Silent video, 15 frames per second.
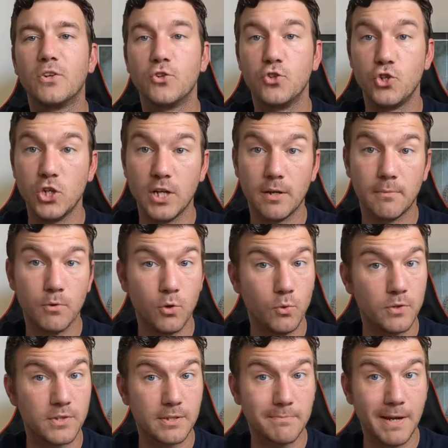Jim, who
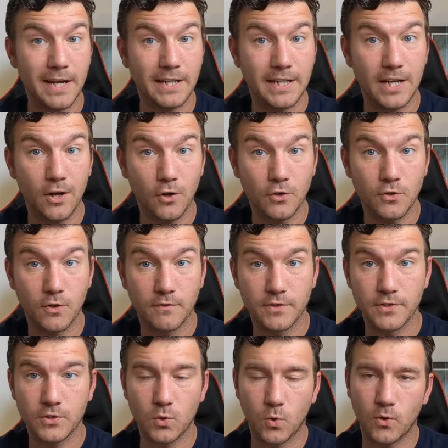is the main character of the
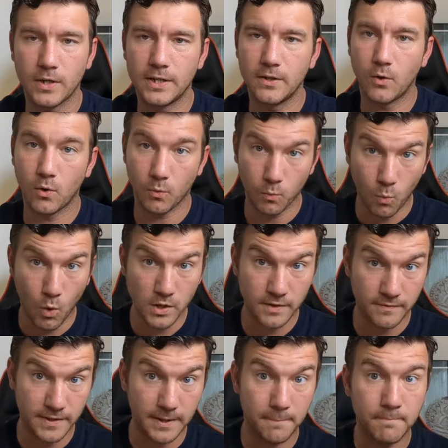story, or one
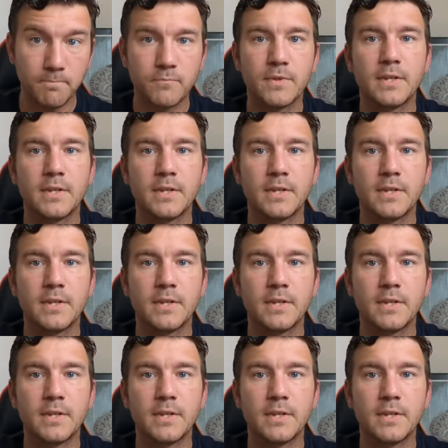of them,